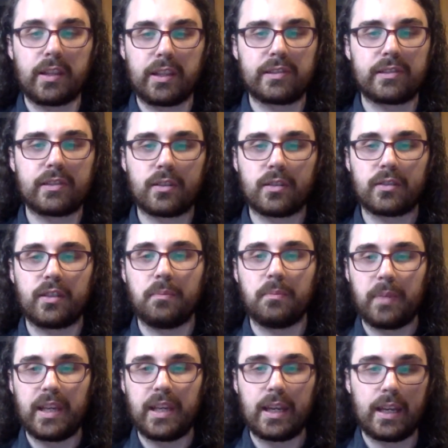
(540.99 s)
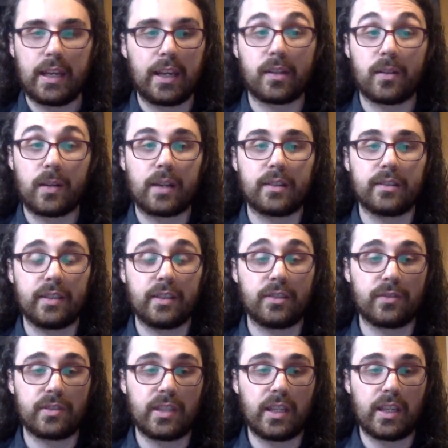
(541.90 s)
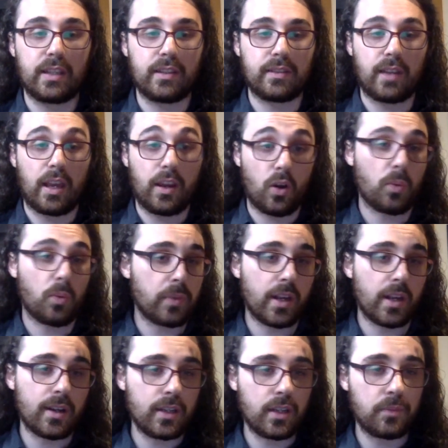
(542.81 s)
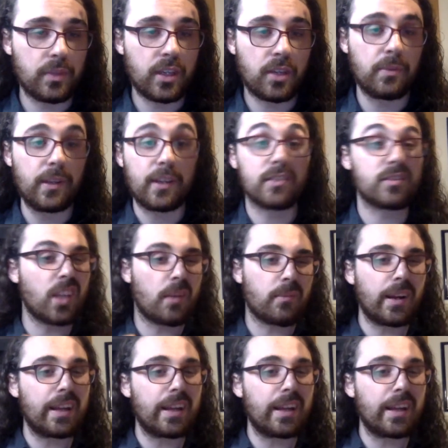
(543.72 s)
listeners and BNA turn out as interesting as I hope they're going to be, because summer